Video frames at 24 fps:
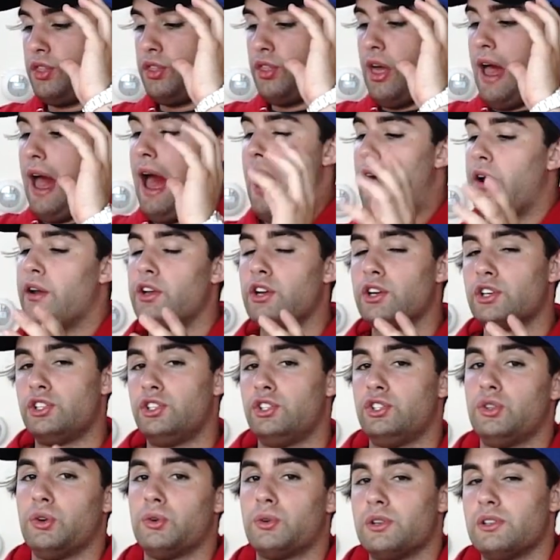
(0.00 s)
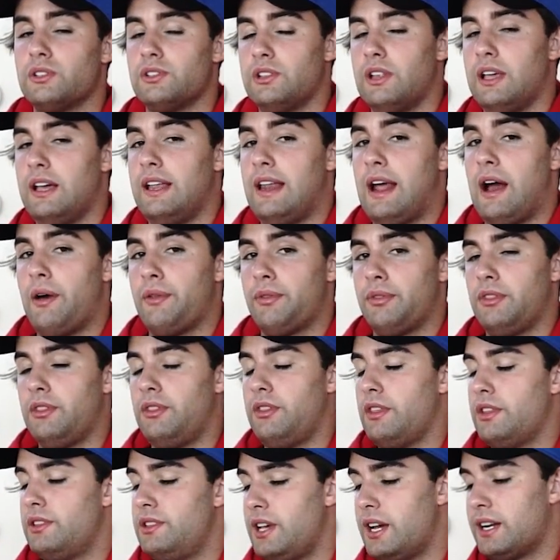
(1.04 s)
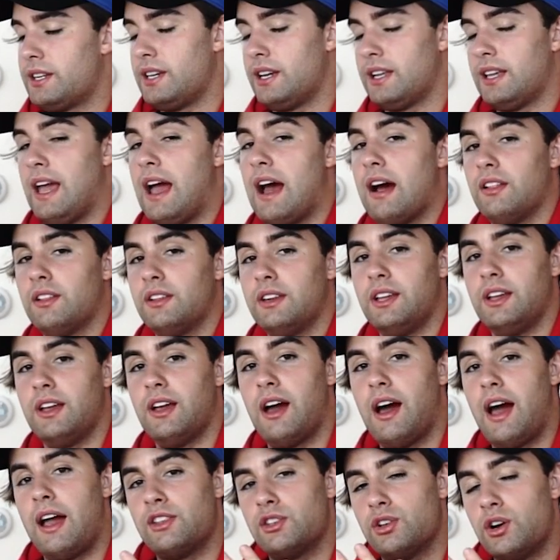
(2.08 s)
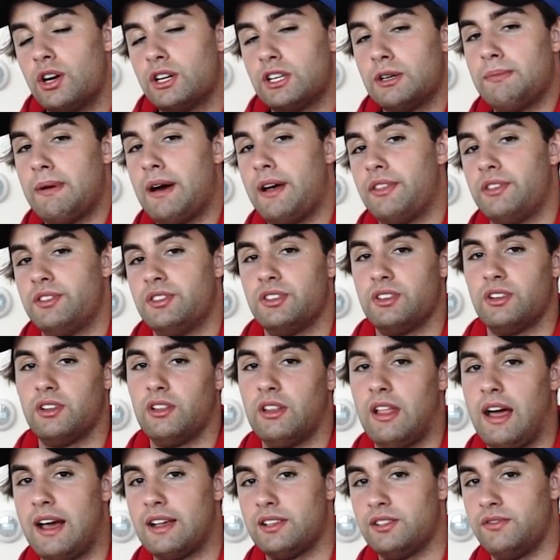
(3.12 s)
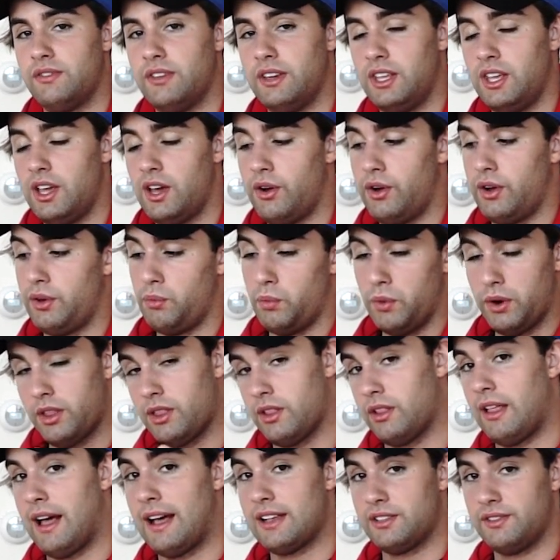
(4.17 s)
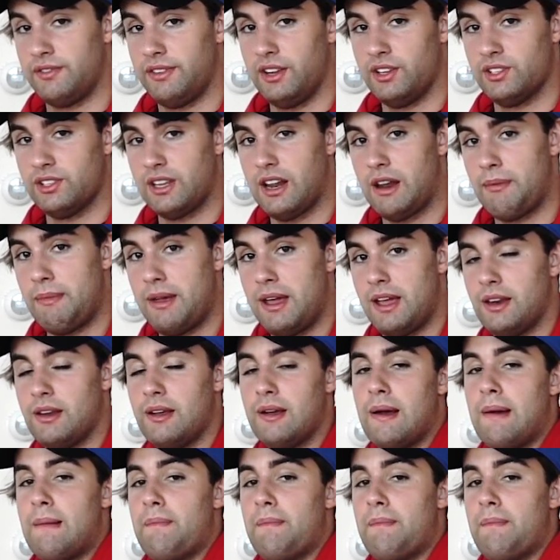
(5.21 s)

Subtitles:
how your store is laid out, the technicality, I talked about this in a last video, in one of the last videos that I made,